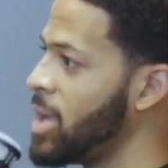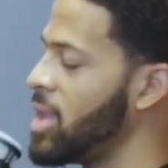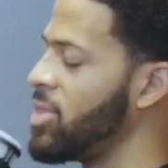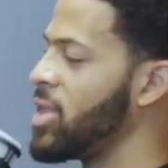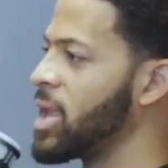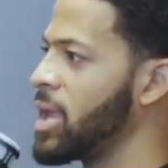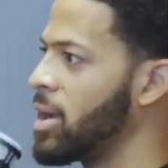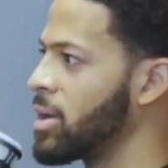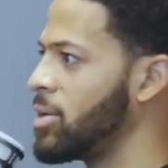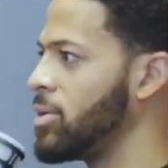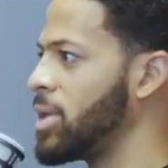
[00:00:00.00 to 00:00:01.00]
And thinking
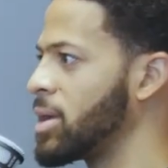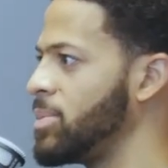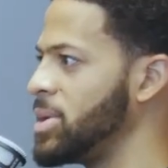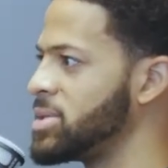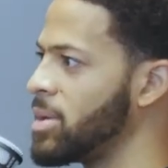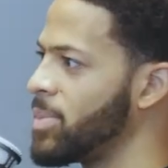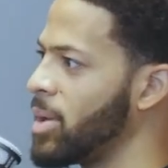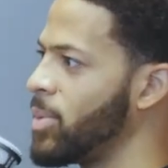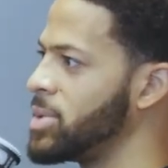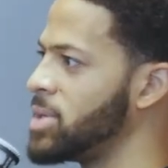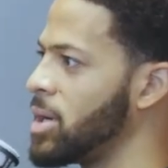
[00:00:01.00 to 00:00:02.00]
like, oh, that could be something
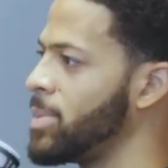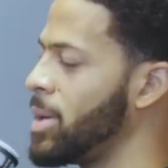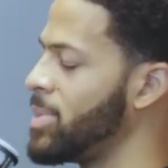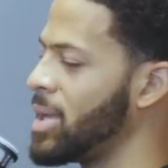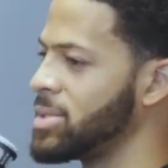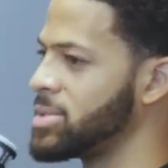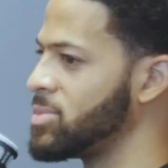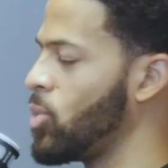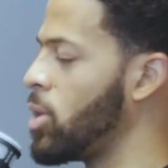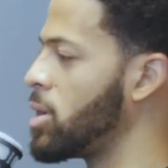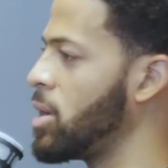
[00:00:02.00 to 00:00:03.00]
that we talk about. That's
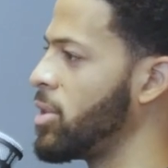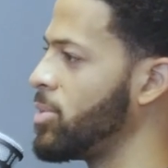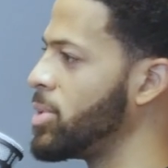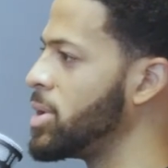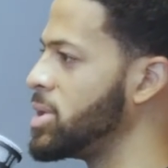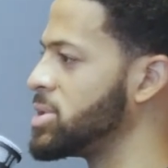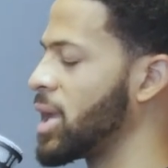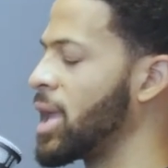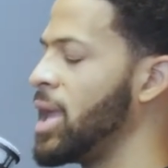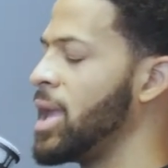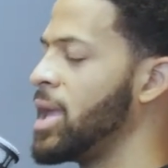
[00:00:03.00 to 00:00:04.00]
water under the bridge.
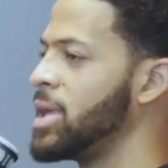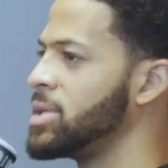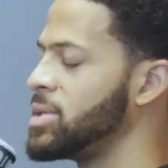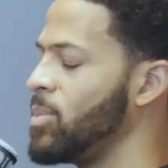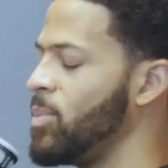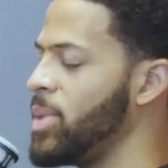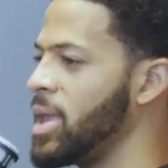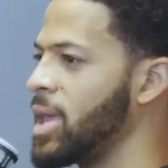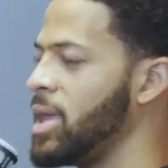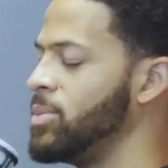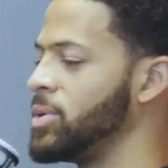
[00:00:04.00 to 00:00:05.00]
Like
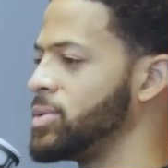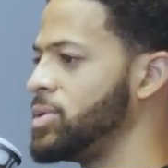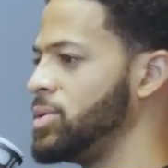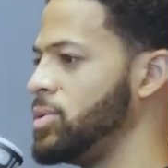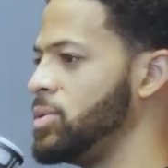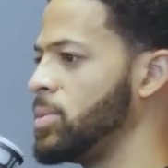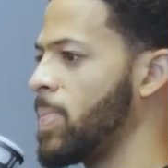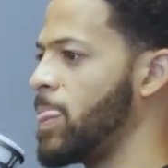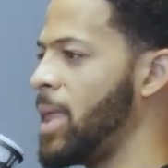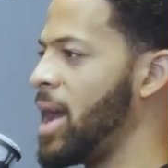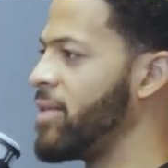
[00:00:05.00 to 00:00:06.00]
being able to
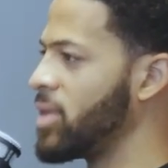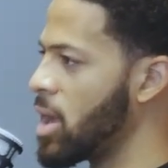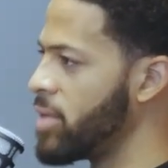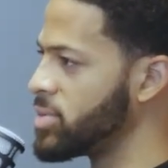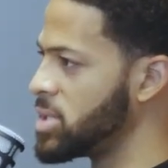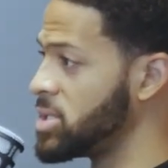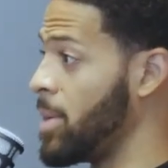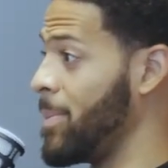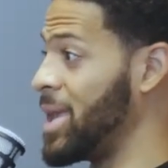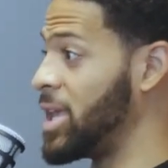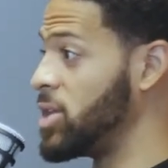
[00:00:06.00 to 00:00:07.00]
have the conversation
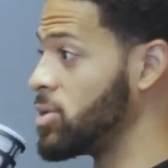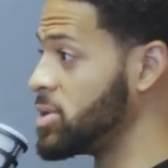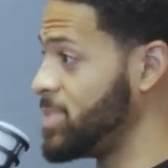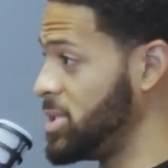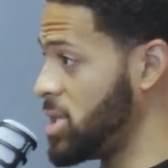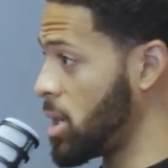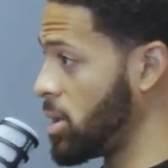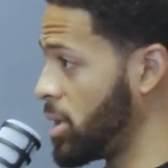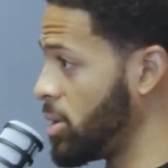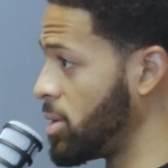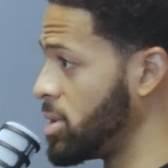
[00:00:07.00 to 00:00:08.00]
and be curious, be
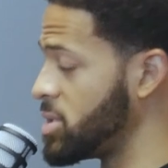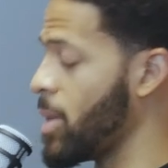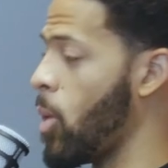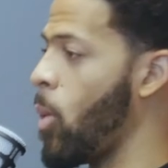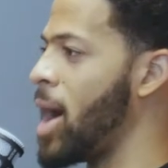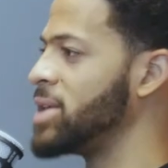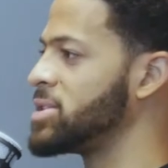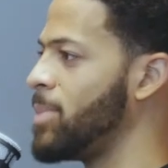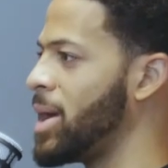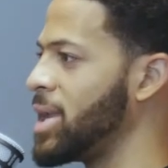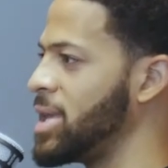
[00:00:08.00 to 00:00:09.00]
generally curious about why
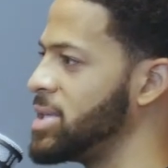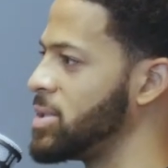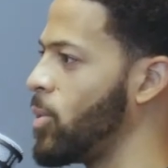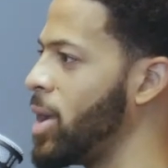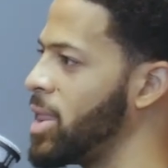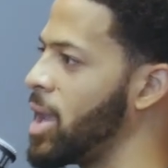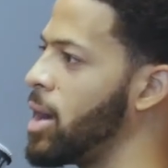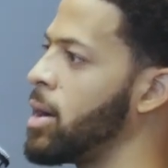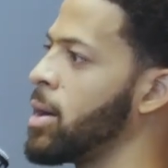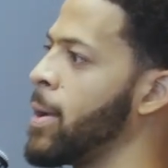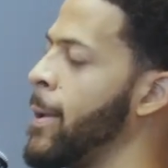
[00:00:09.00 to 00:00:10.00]
somebody is the way they
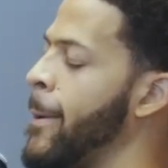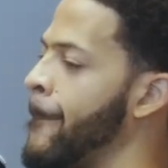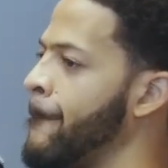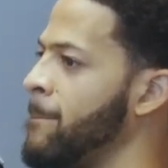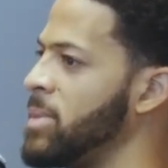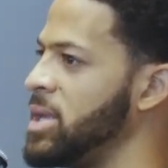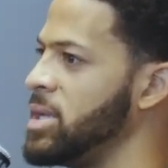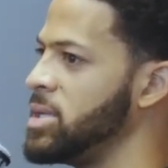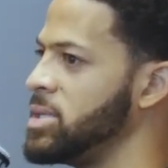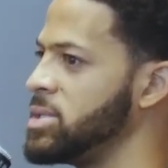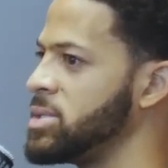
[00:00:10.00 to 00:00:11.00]
are
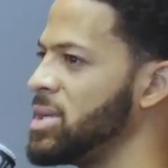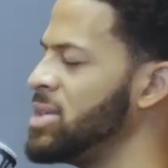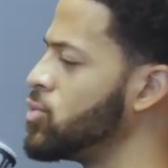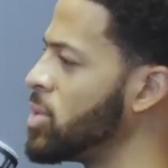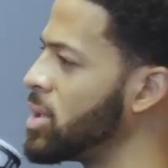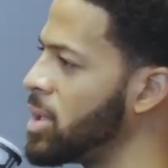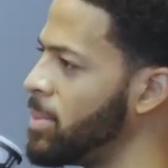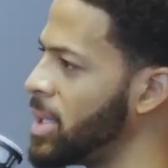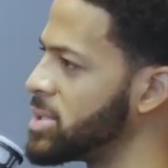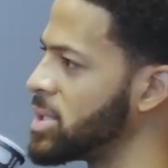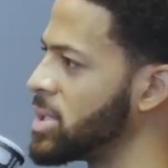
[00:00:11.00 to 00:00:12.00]
is is really a
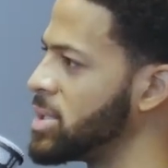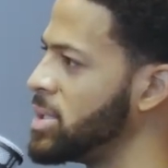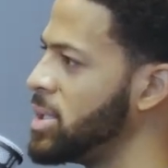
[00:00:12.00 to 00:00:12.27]
blessing.